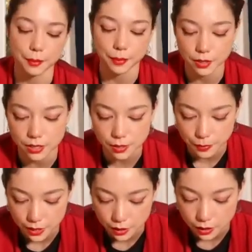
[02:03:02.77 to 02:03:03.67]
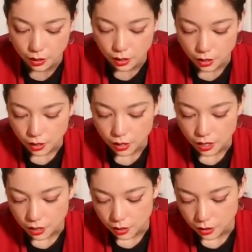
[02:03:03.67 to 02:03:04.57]
maybe there is something
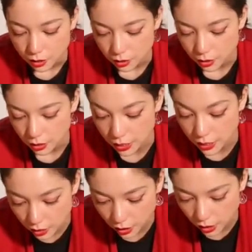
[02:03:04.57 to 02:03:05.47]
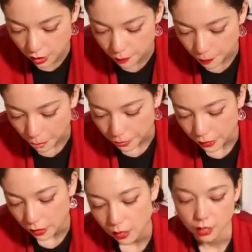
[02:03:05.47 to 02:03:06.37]
here.
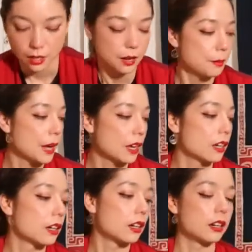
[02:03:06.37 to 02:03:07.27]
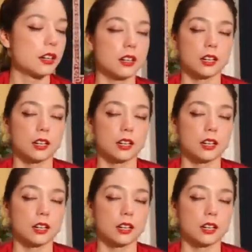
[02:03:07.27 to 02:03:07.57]
But